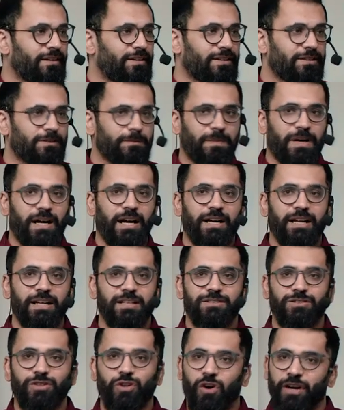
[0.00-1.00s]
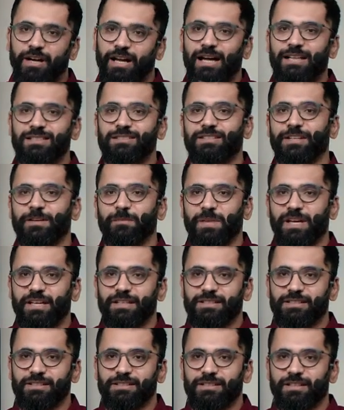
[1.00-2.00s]
This part is not asked in
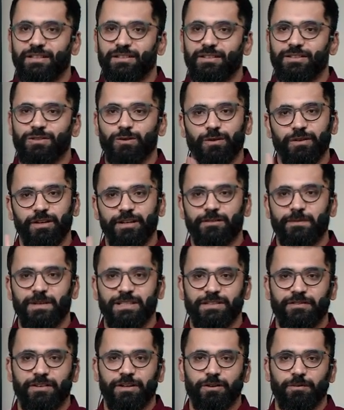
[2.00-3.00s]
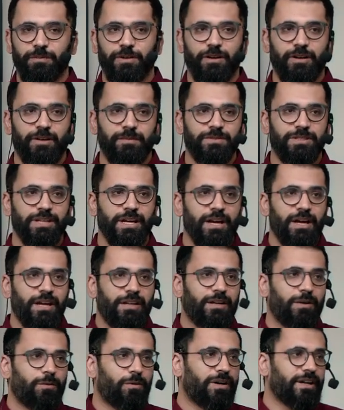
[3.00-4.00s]
mains. It's only specific to prelims,
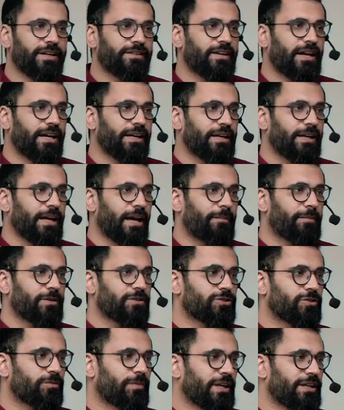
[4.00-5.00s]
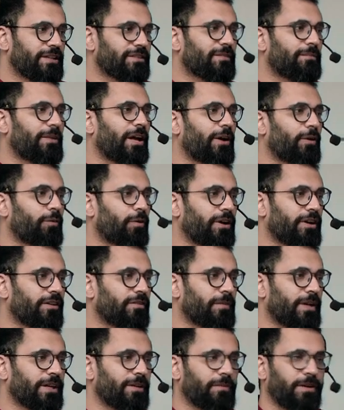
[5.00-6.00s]
that what exactly happens to money supply or what
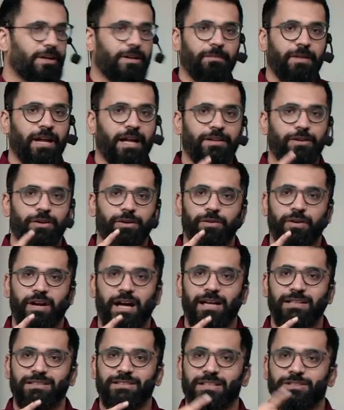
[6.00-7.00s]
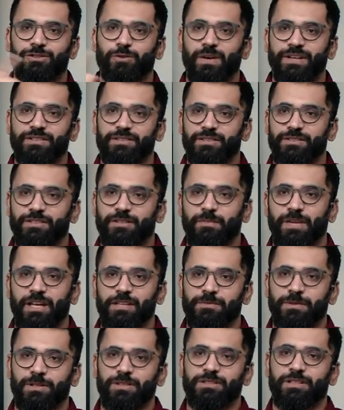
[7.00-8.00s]
is money multiplier. They don't ask such questions in
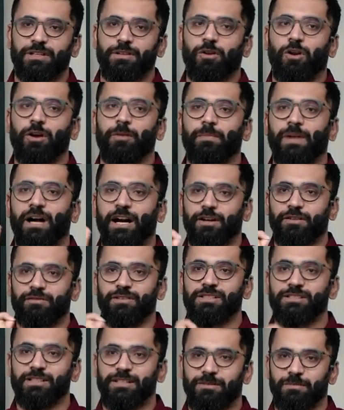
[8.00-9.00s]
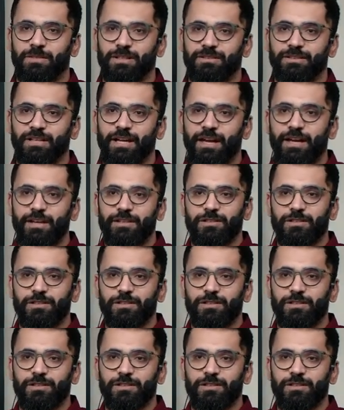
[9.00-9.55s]
mains because it's not part of the syllabus.